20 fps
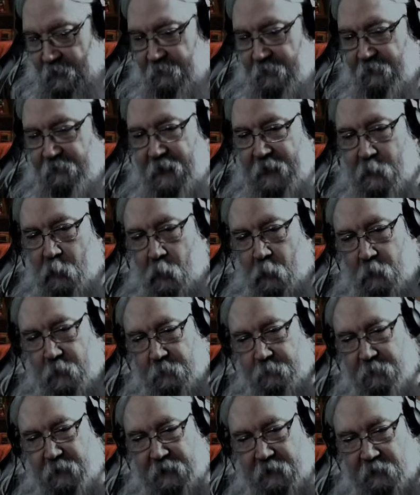then they go
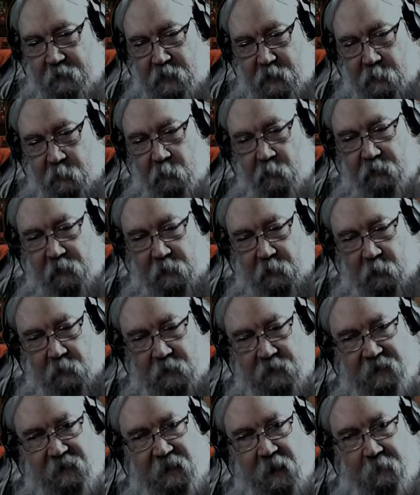and pick and choose and
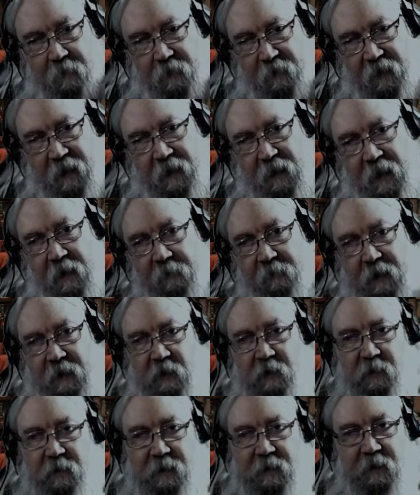look at stuff. And then they
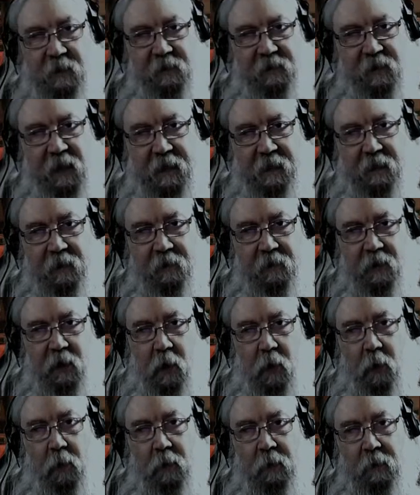eventually just take it and
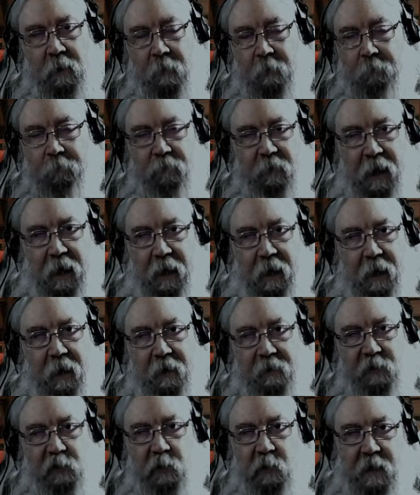go,
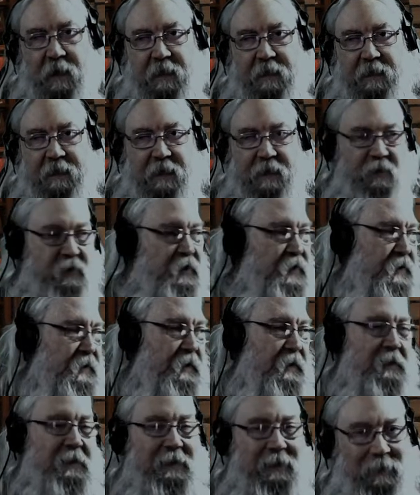to
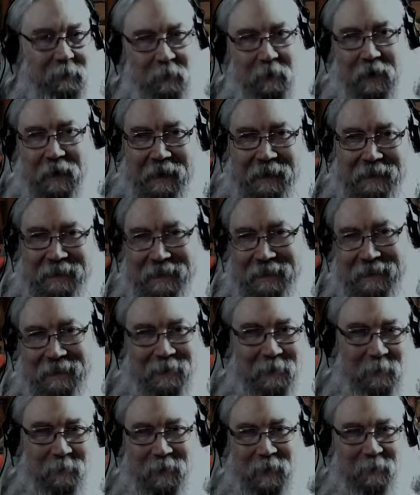ADHD or
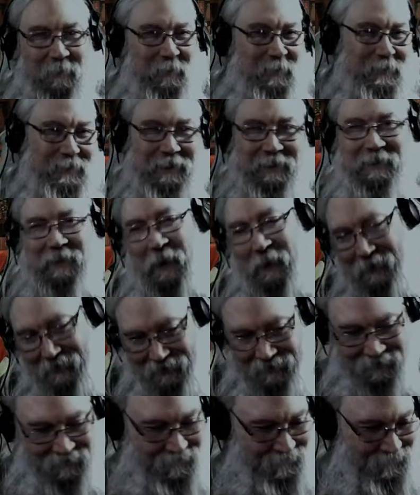ADD or whatever, and just toss it.